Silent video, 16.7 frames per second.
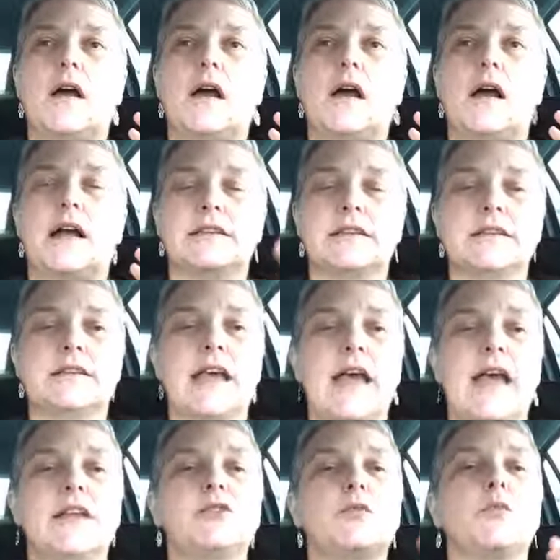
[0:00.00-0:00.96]
As I
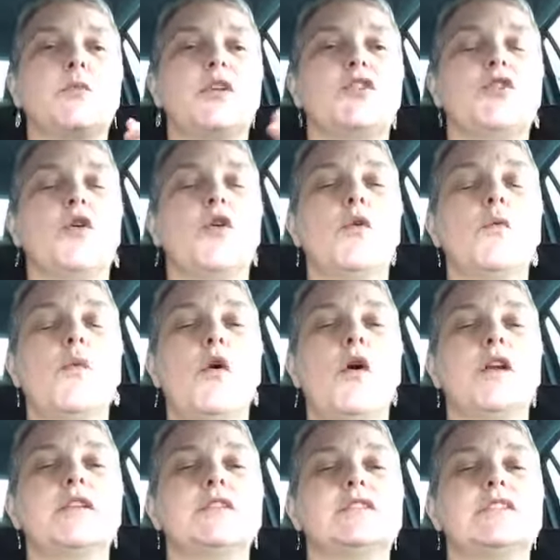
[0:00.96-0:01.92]
said, we don't
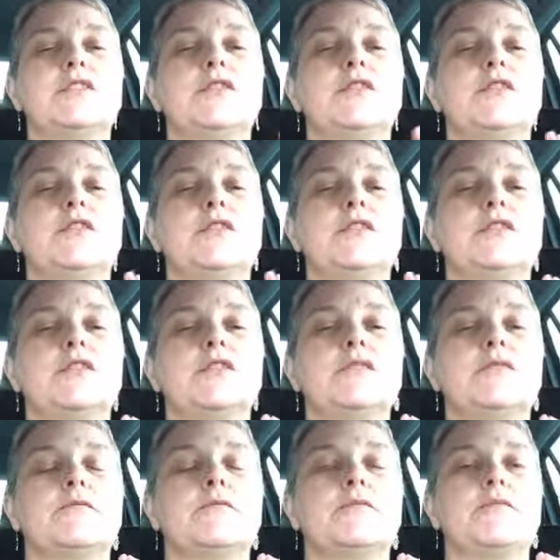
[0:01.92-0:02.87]
want to
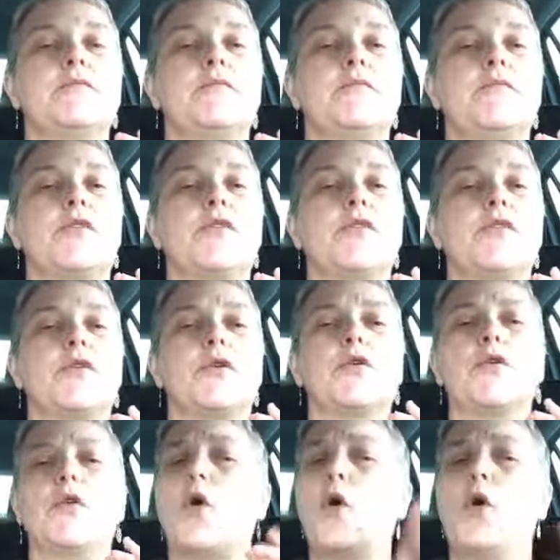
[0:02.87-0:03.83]

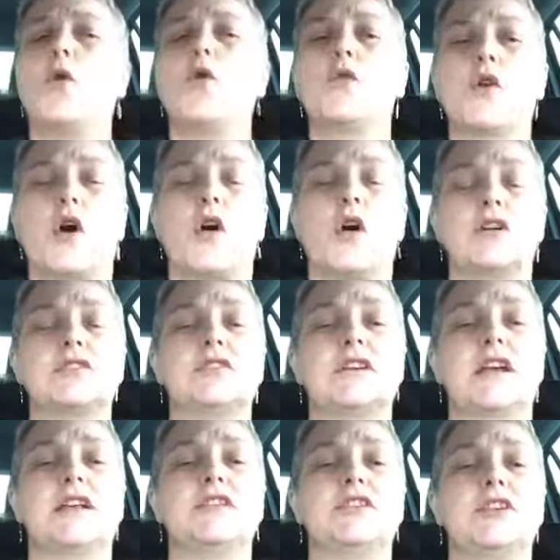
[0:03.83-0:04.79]
throw the whole cost
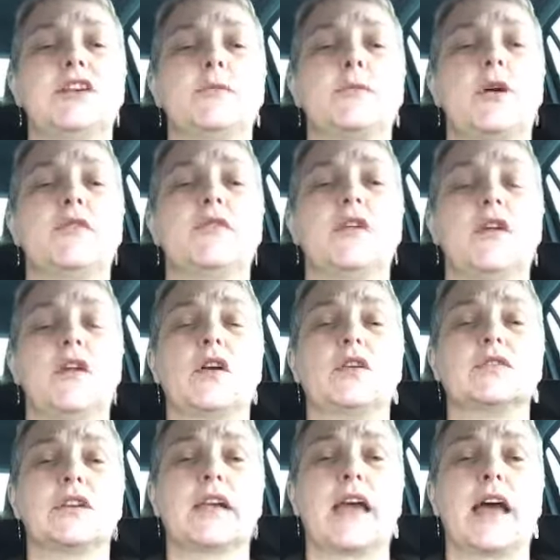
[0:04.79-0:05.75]
into your profit and
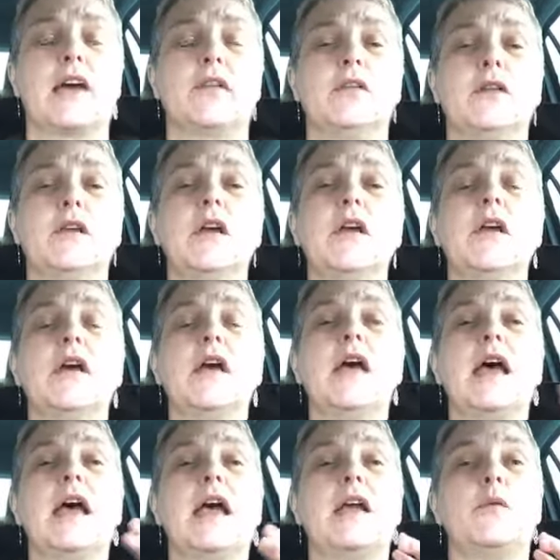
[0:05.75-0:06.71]
loss account
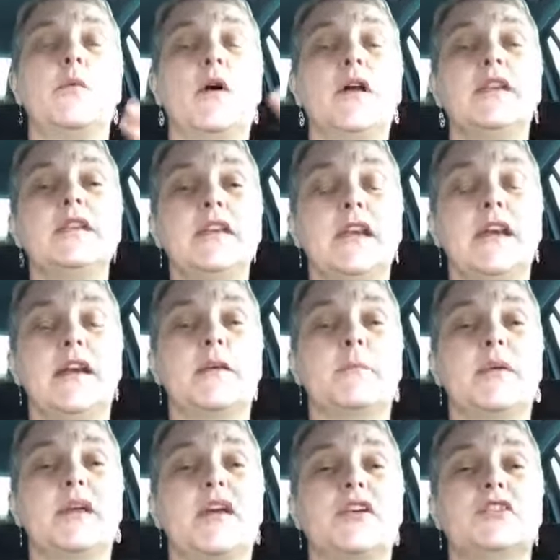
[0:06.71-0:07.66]
in 1 year
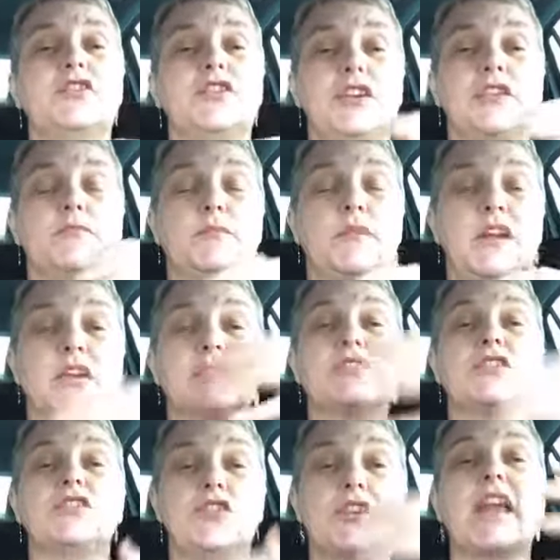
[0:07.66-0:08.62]
because
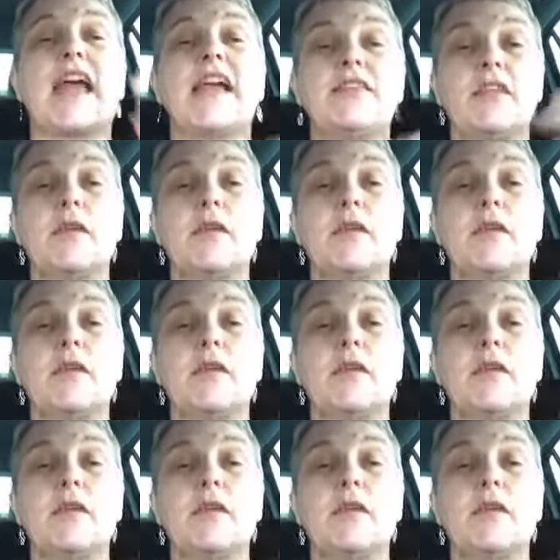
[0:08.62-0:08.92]
you're getting the